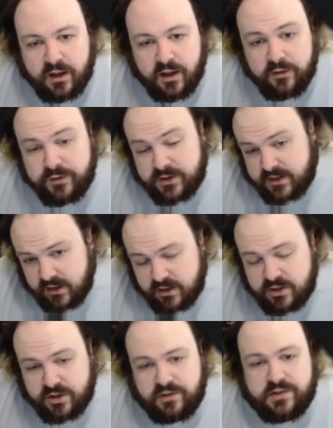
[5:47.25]
If it still
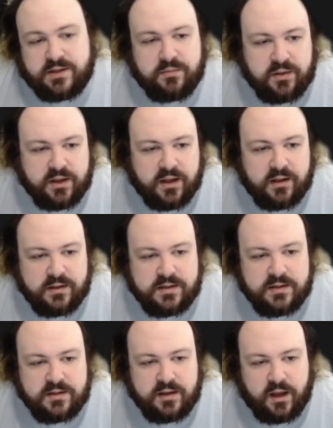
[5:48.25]
shows something
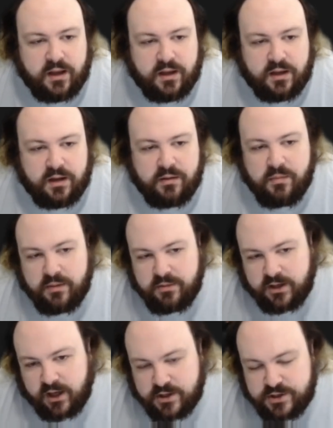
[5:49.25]
else, it might
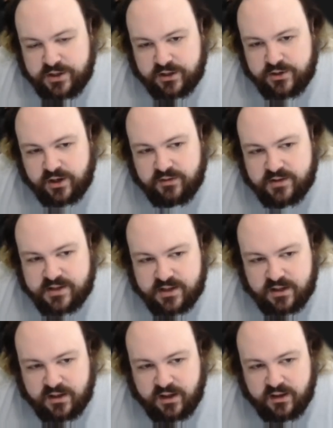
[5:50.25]
be caching the driver
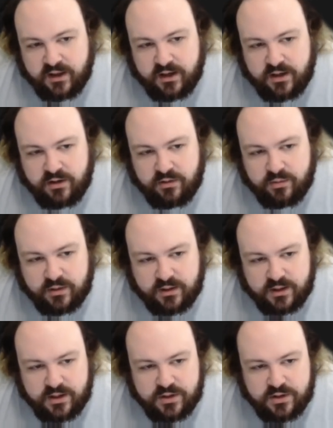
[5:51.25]
still, and then you will
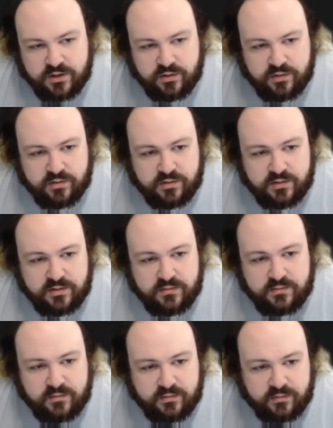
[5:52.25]
need to
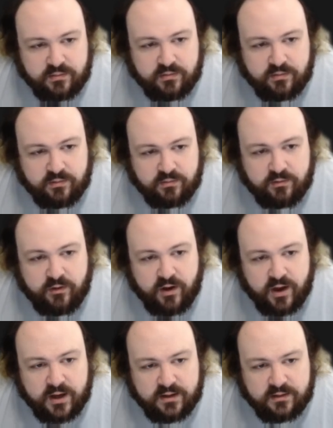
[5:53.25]

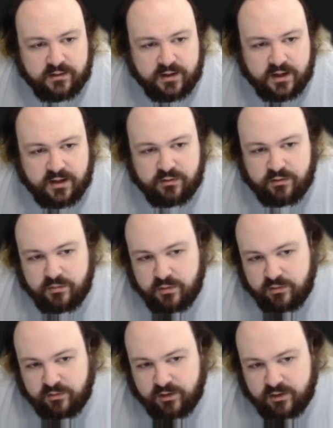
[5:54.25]
find and
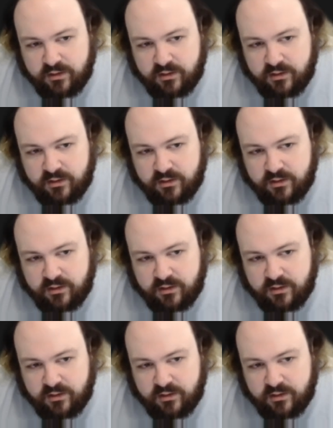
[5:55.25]
remove it.